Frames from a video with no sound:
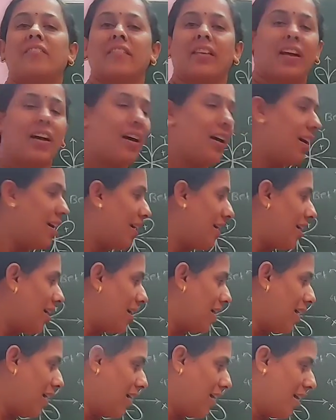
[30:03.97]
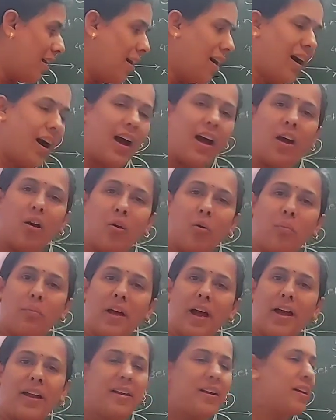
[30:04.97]
I hope that all
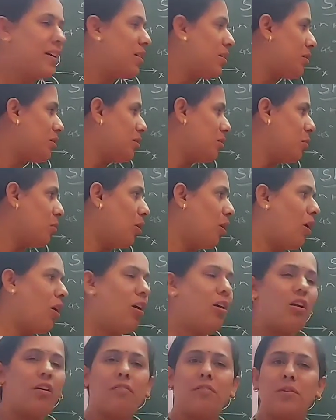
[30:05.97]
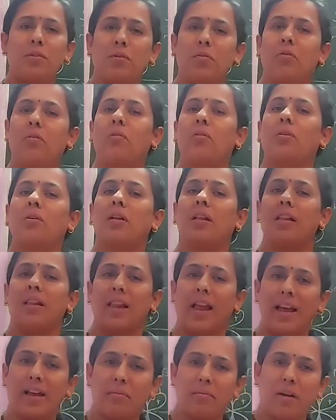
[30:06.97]
of you like my video.
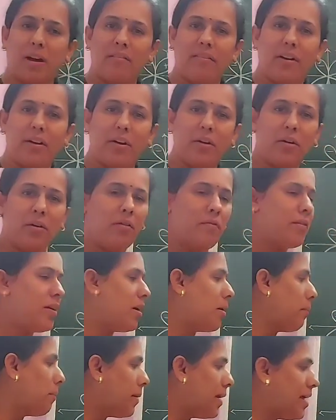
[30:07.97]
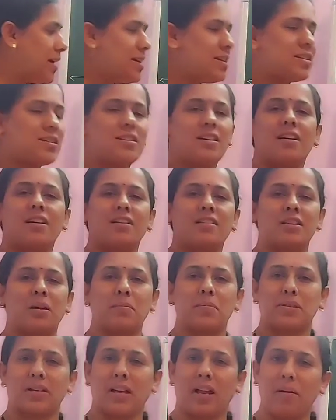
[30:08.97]
Please share, subscribe the
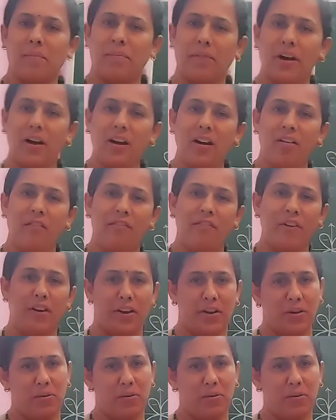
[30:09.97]
videos. Thank you.